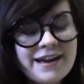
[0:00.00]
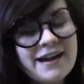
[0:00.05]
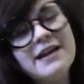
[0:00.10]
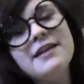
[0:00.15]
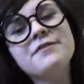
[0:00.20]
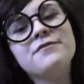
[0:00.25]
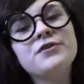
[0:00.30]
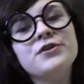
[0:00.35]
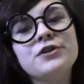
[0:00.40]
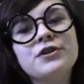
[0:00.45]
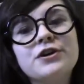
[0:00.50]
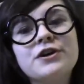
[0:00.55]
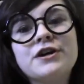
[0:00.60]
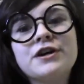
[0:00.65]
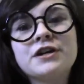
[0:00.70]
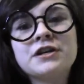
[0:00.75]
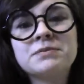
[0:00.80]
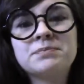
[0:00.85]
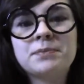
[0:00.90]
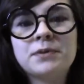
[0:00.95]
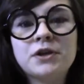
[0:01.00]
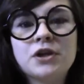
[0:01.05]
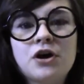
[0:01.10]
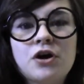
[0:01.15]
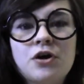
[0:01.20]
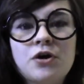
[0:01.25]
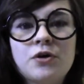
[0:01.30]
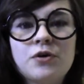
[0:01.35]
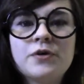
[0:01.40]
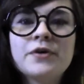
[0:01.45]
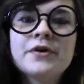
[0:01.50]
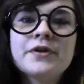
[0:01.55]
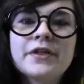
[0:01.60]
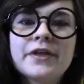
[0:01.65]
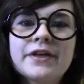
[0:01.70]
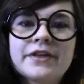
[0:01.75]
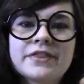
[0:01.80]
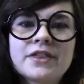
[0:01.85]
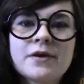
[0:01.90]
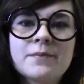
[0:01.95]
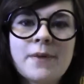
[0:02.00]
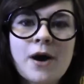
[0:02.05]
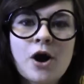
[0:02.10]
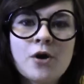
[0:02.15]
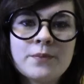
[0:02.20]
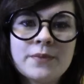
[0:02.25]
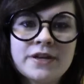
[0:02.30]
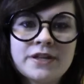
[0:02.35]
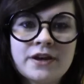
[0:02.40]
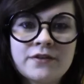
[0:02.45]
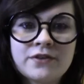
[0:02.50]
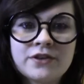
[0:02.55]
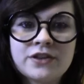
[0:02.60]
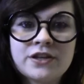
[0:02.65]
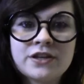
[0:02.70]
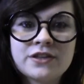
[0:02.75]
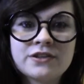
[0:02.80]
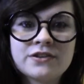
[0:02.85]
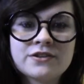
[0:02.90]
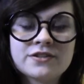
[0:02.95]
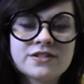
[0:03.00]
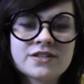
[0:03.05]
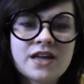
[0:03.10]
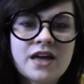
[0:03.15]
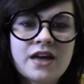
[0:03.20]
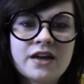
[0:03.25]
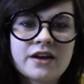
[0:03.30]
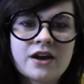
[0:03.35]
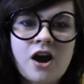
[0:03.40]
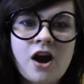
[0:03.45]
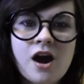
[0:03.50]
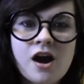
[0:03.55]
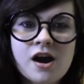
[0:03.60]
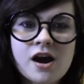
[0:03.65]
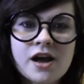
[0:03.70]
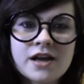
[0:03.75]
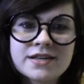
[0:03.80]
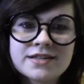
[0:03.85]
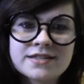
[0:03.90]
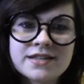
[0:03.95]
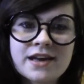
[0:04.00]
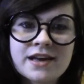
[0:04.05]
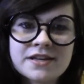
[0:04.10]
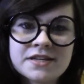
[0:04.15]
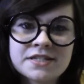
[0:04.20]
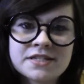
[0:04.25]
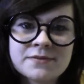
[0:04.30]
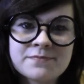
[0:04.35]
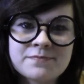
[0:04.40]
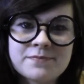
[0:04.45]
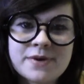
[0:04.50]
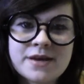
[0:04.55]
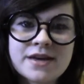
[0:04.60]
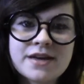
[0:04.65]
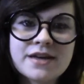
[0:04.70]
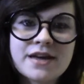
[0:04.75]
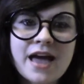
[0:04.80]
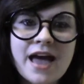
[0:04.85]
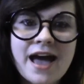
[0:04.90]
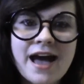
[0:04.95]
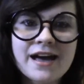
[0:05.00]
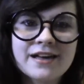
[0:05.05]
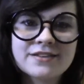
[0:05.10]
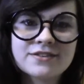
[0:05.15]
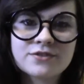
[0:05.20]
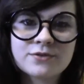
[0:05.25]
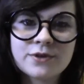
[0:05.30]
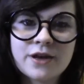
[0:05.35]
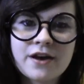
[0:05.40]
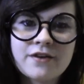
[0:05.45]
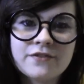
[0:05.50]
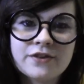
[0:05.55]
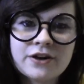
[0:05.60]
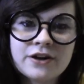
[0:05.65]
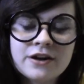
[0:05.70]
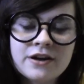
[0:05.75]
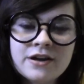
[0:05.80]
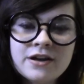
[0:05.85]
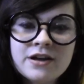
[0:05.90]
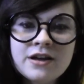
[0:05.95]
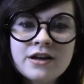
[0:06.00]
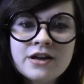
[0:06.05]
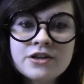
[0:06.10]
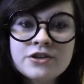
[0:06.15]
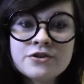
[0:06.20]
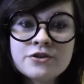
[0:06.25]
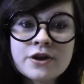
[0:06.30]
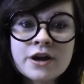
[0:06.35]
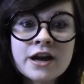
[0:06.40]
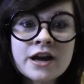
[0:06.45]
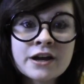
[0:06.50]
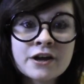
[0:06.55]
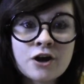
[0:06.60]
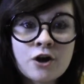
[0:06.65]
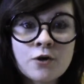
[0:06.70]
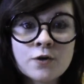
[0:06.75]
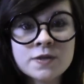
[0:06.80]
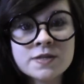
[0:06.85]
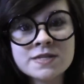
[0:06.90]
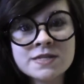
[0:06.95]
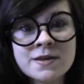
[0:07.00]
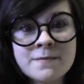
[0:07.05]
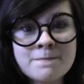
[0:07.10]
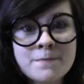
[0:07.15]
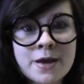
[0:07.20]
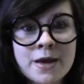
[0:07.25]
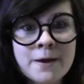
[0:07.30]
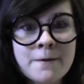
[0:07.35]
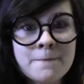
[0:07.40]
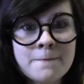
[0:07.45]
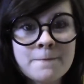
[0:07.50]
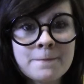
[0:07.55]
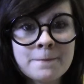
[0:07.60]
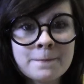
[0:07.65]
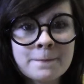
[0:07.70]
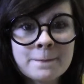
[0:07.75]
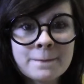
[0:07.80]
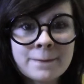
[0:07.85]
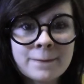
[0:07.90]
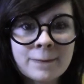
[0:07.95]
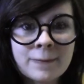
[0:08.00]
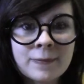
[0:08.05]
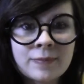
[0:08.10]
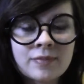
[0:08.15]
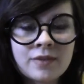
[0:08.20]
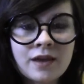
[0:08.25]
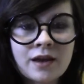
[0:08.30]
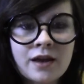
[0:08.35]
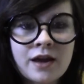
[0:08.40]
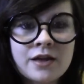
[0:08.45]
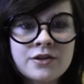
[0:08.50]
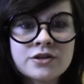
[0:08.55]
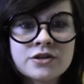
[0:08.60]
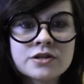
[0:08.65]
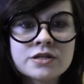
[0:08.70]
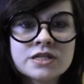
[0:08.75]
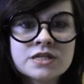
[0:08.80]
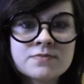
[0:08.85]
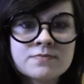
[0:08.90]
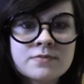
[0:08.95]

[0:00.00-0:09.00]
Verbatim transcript: And if you look below, like the about me and everything, there's like R S S, submit, ask, whatever. You can go and submit, and you can